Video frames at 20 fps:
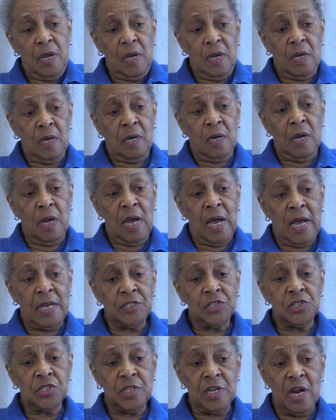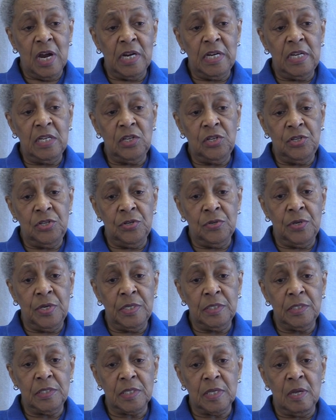I started
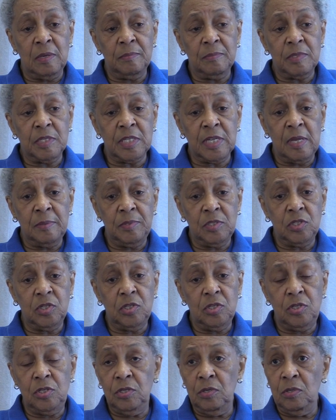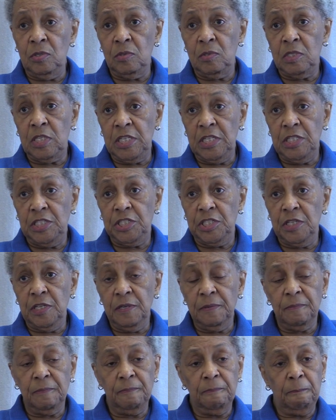doing some substitute
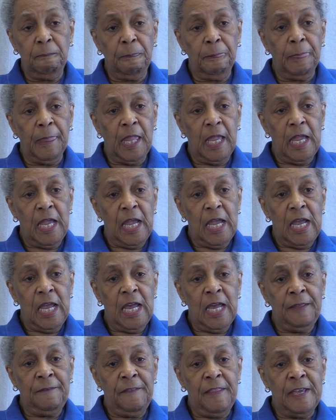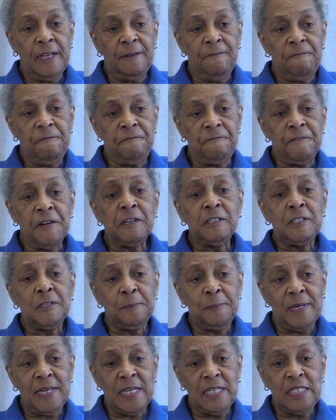teaching. And the
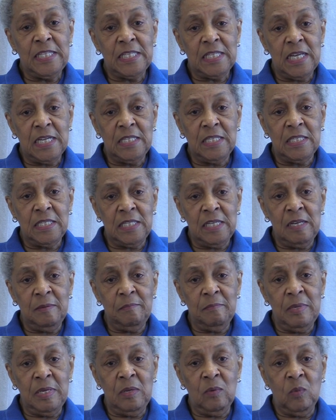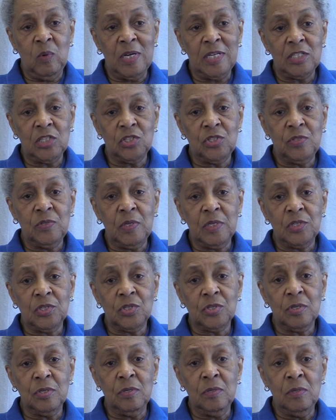first place they sent me was to a
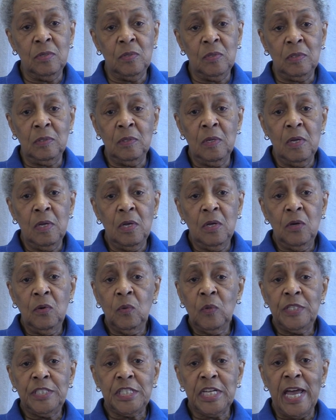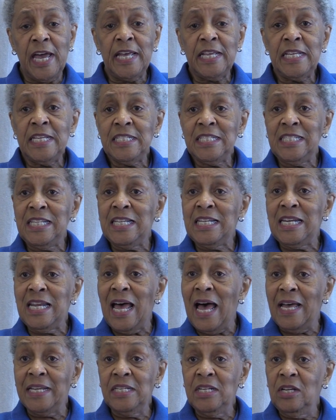school which I did
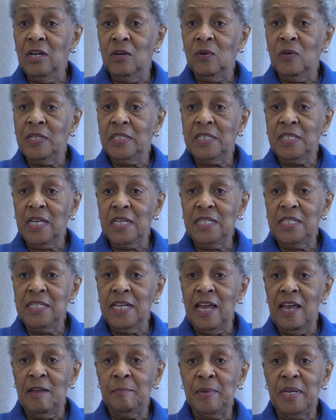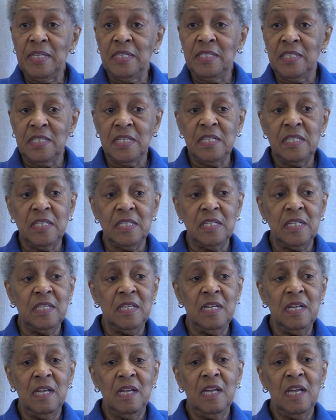not know at that time existed,